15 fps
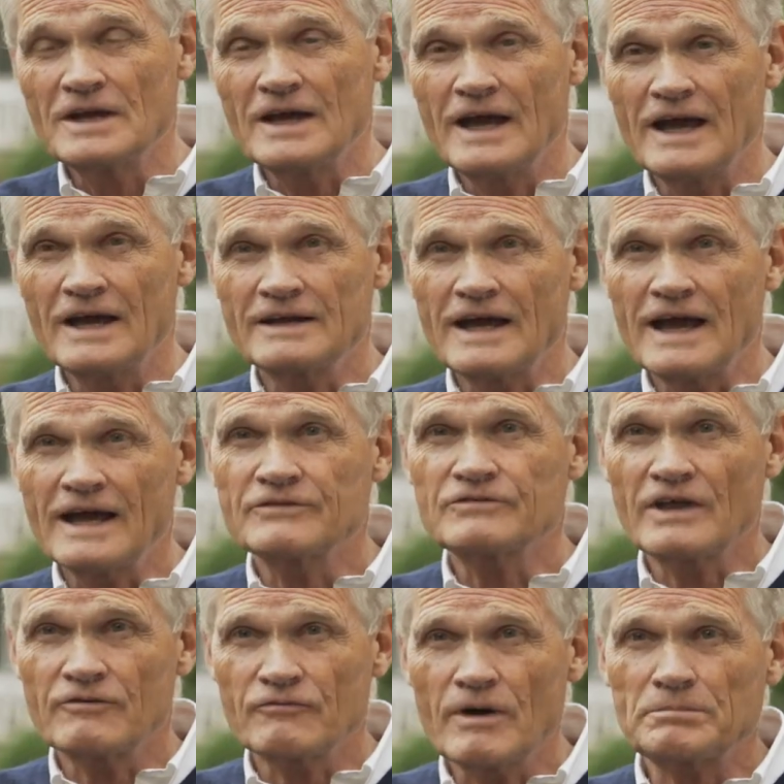And as
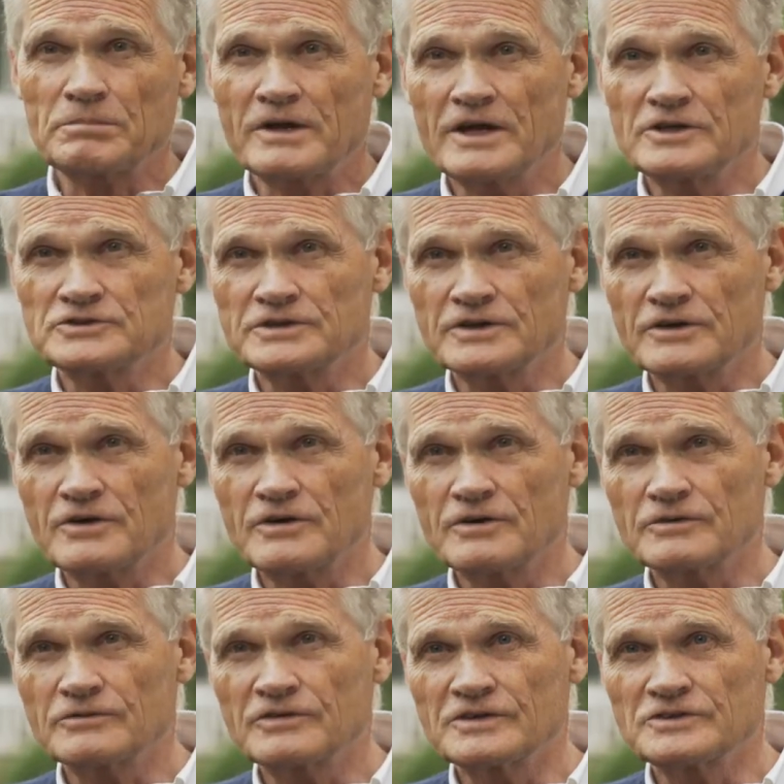that replication
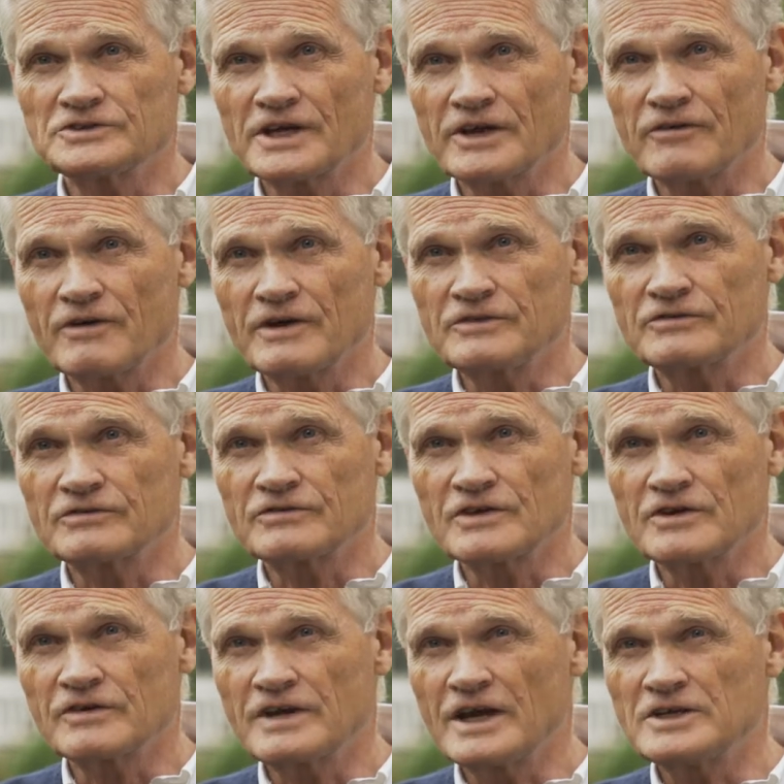occurs, it generates the
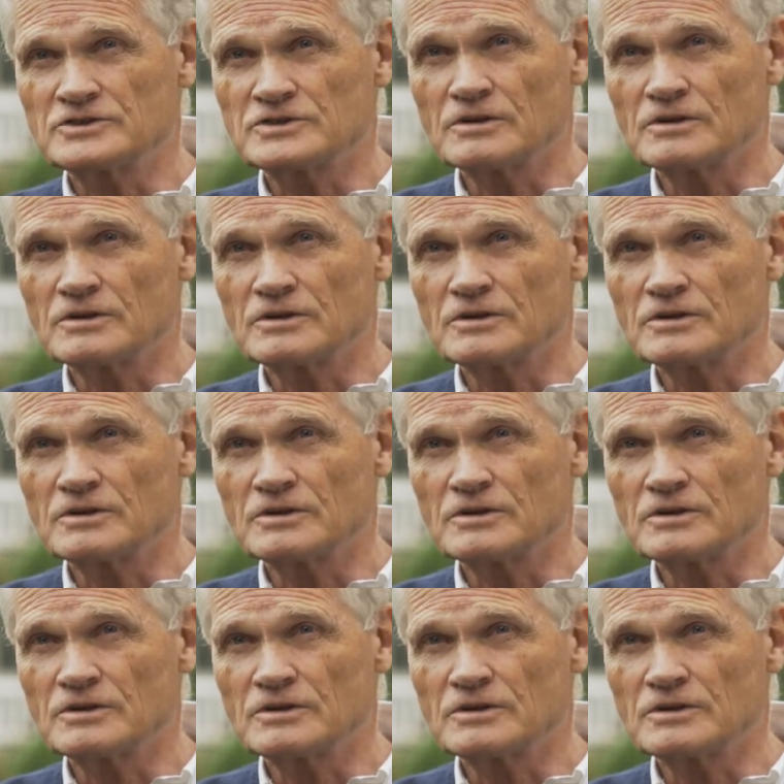occasional